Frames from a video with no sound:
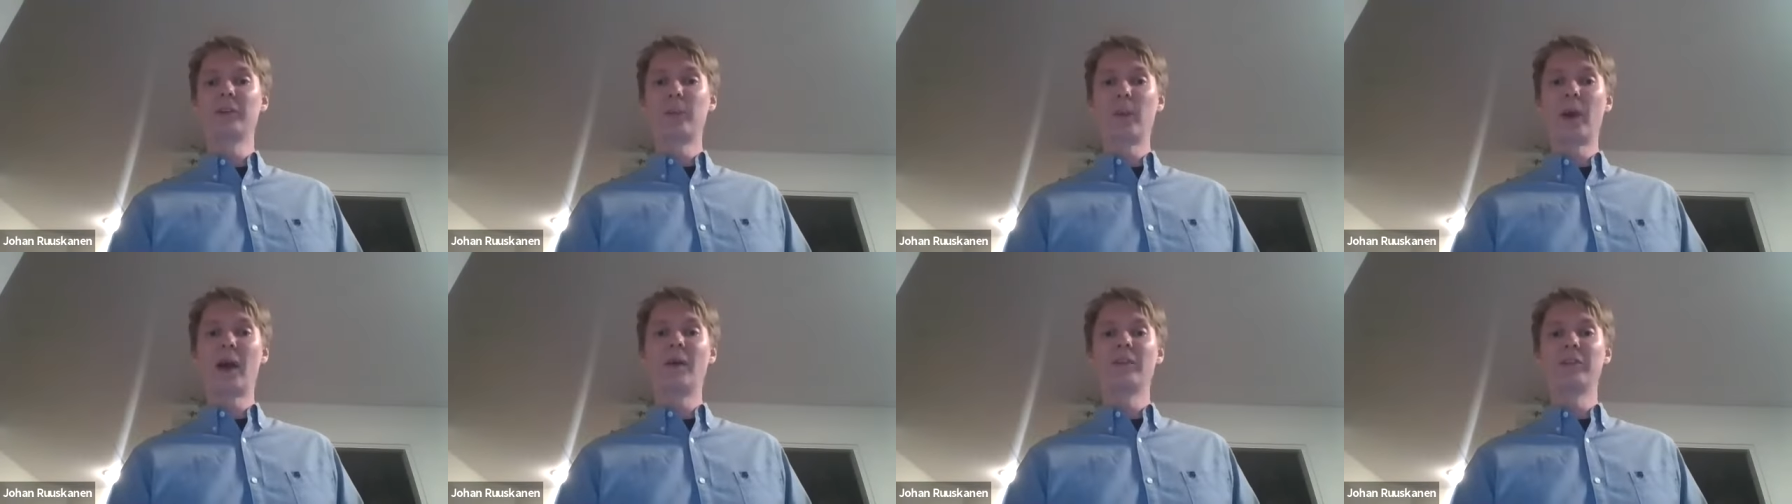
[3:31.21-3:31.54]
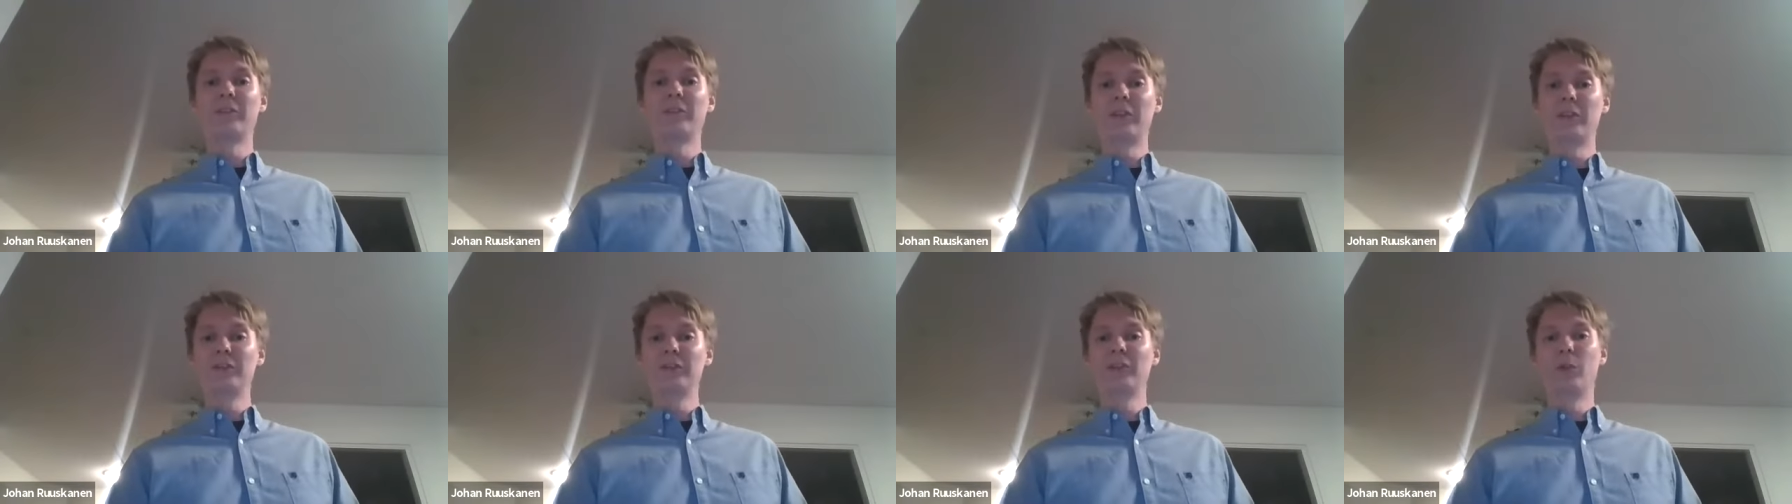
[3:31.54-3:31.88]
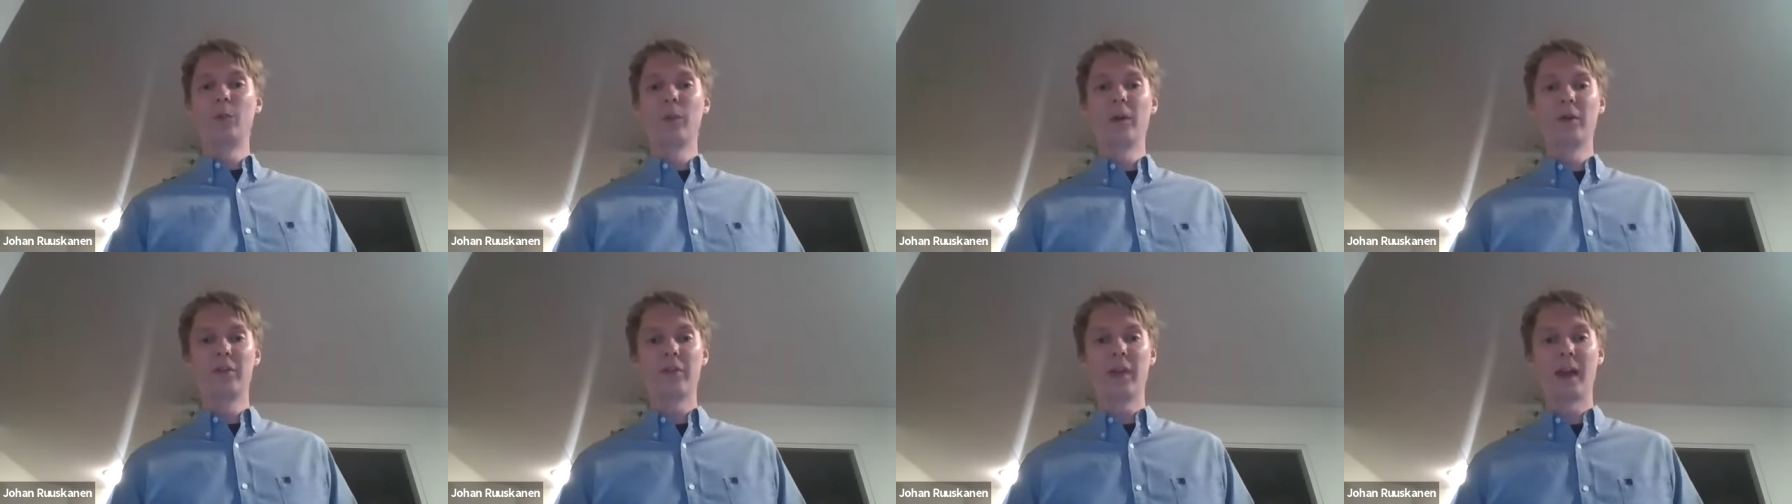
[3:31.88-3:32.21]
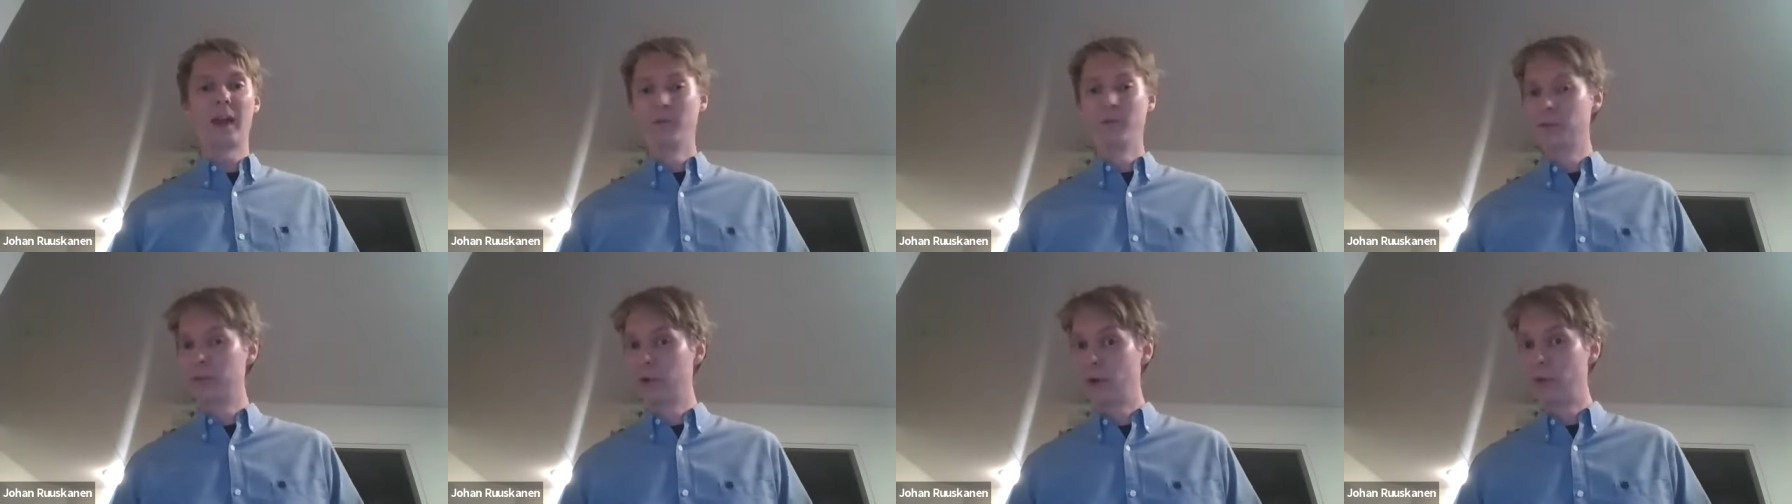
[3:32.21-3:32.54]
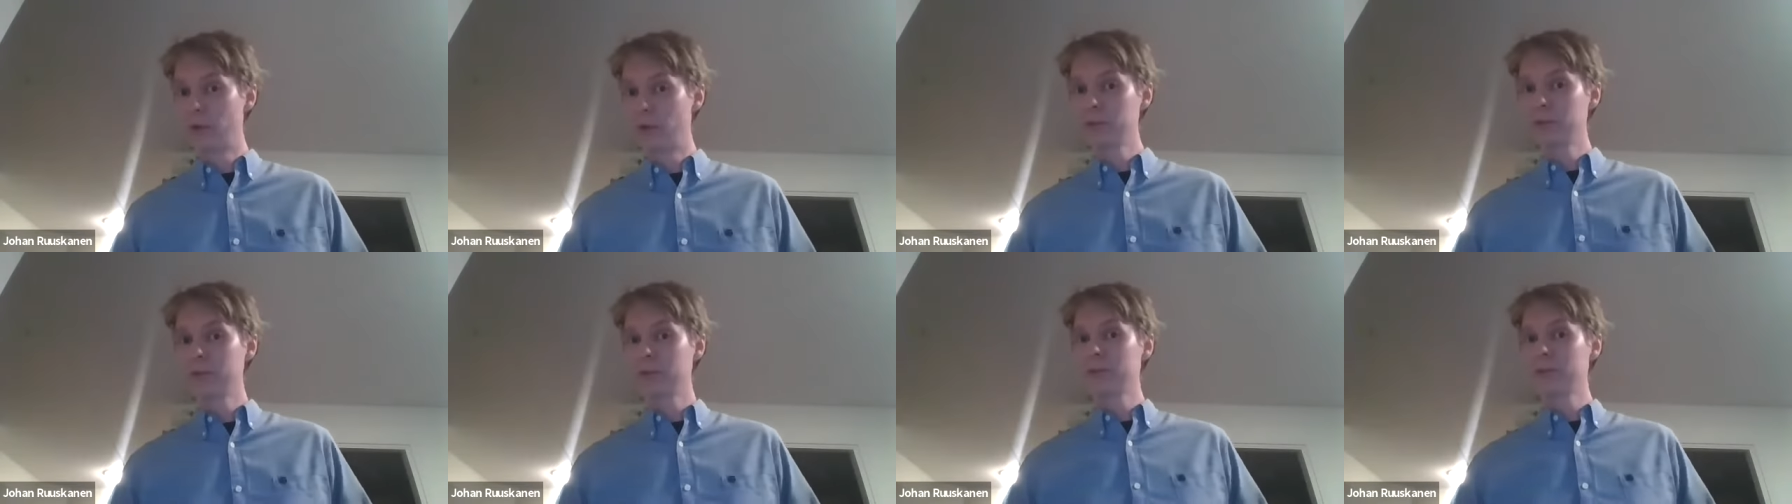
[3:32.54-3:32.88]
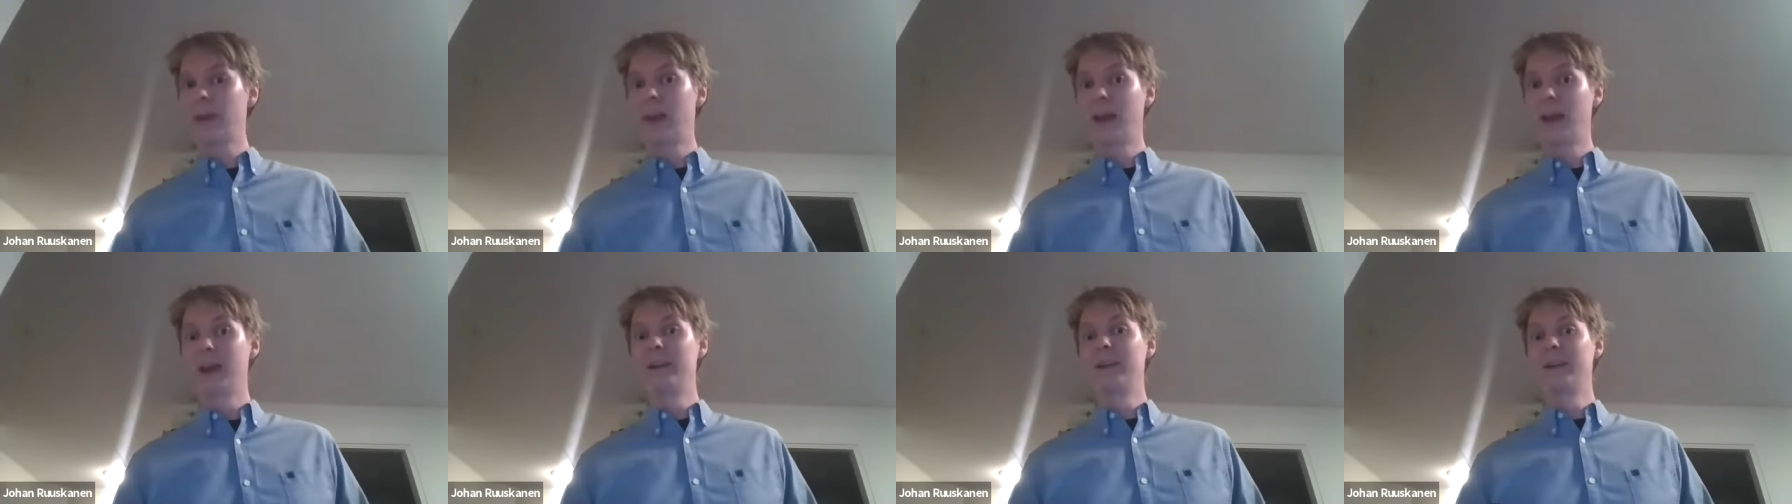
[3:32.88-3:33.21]
that we have a system with M
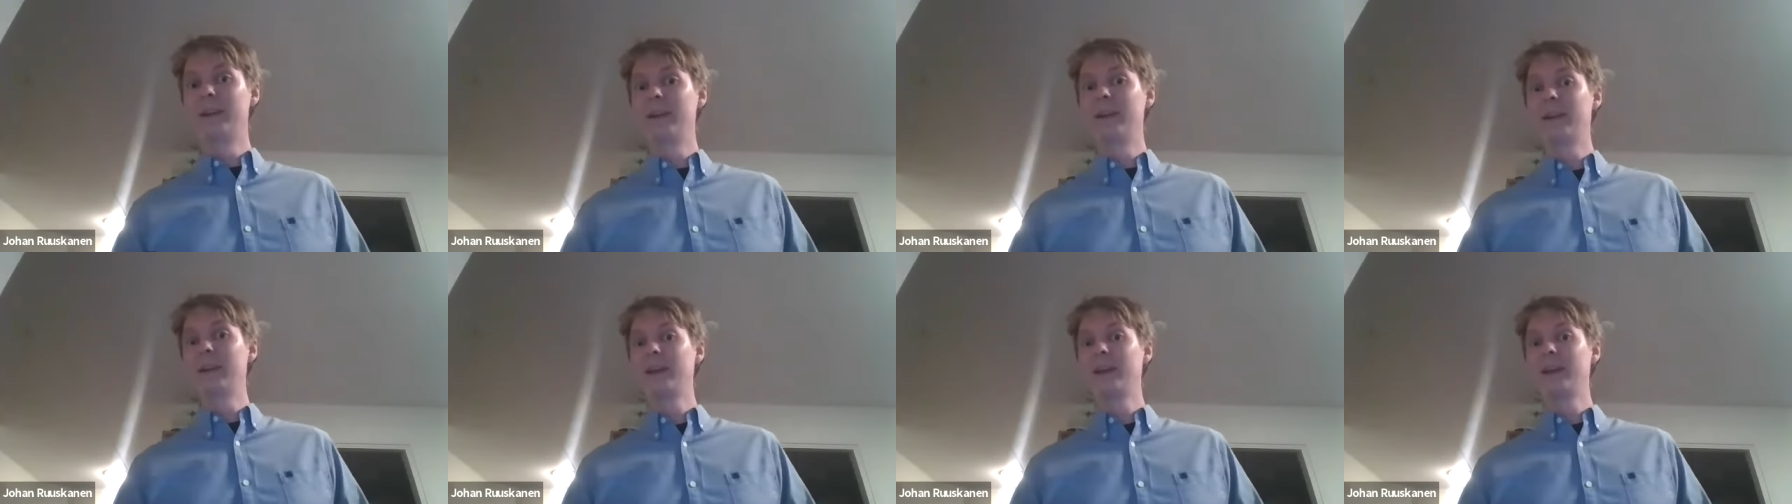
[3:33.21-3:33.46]
servers and